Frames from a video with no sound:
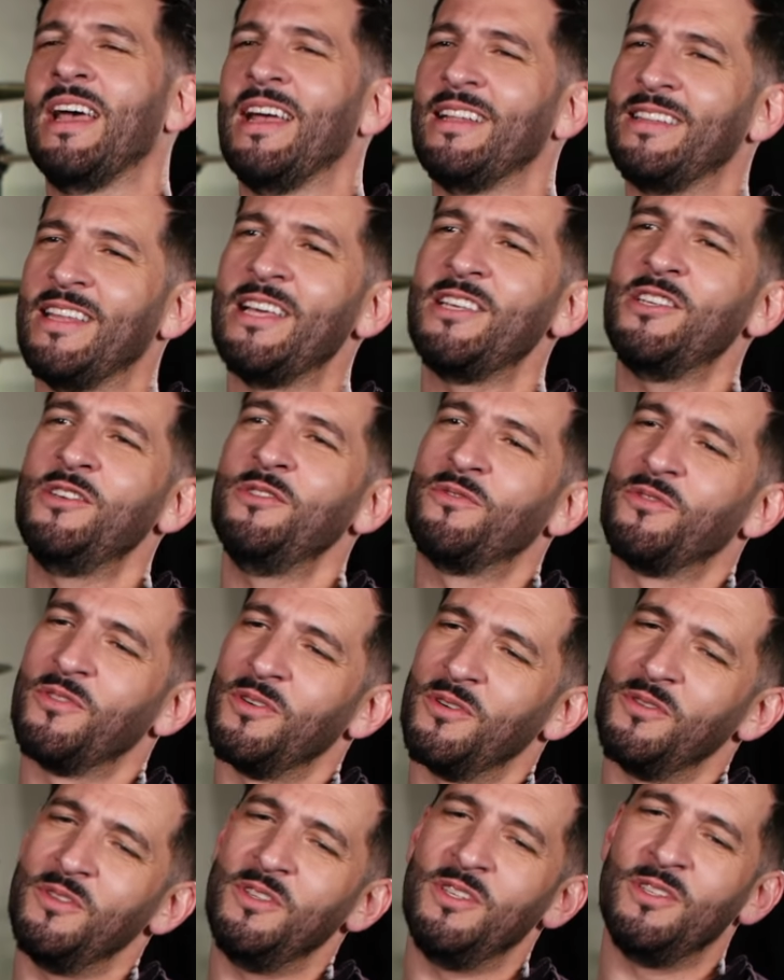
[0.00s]
And thank you
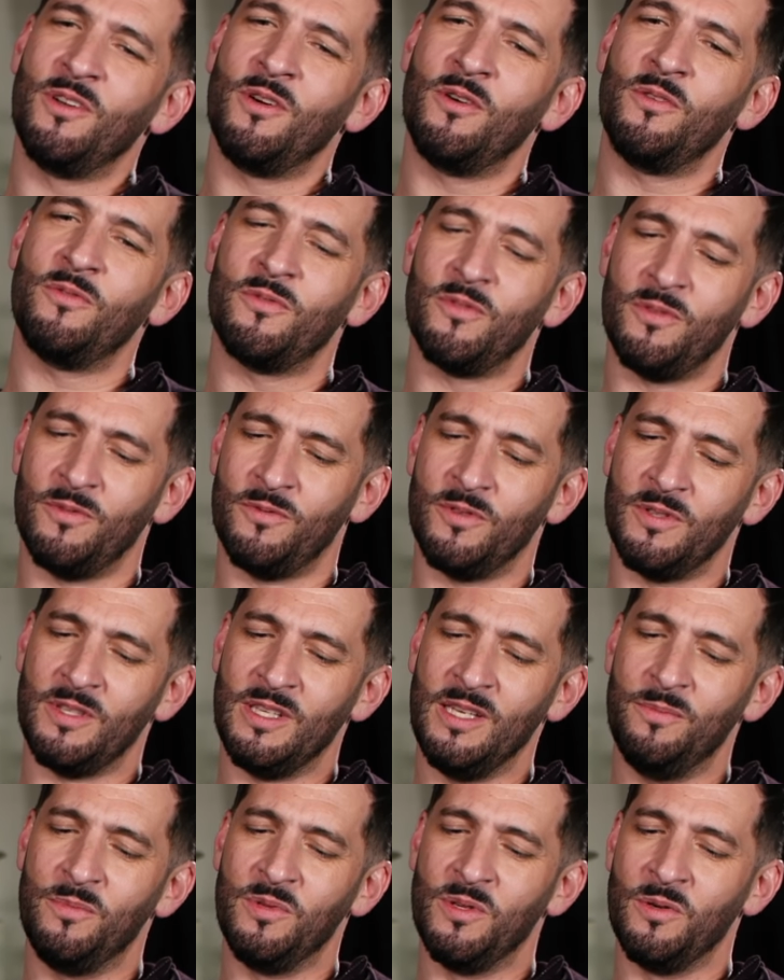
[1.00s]
for you know for for
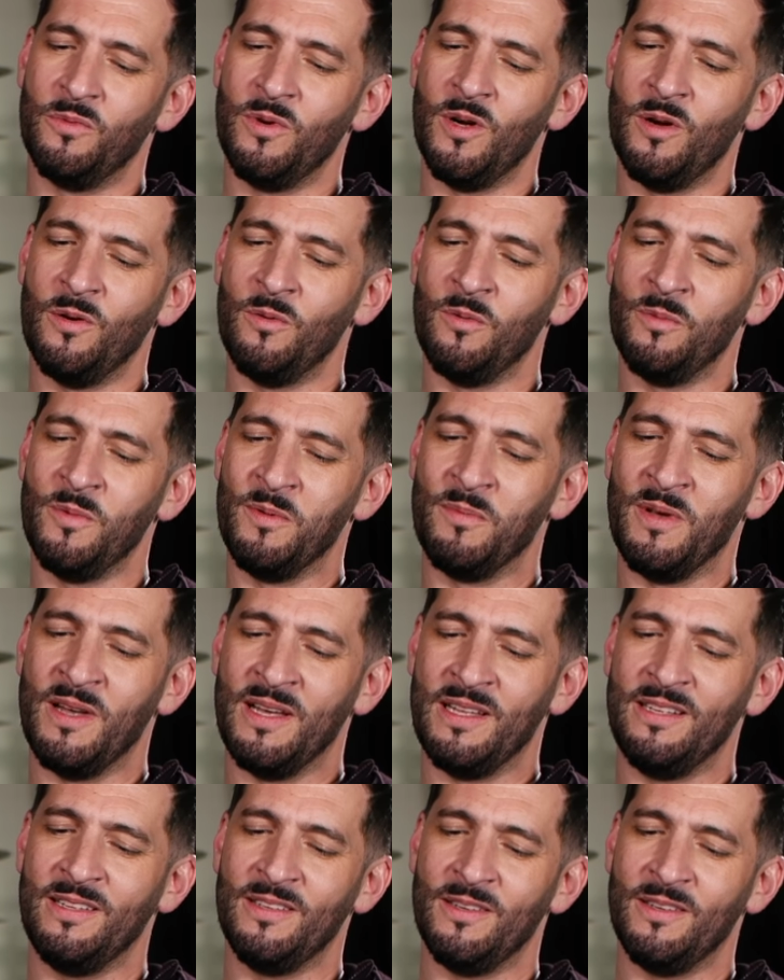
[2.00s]
keeping it real with me, man.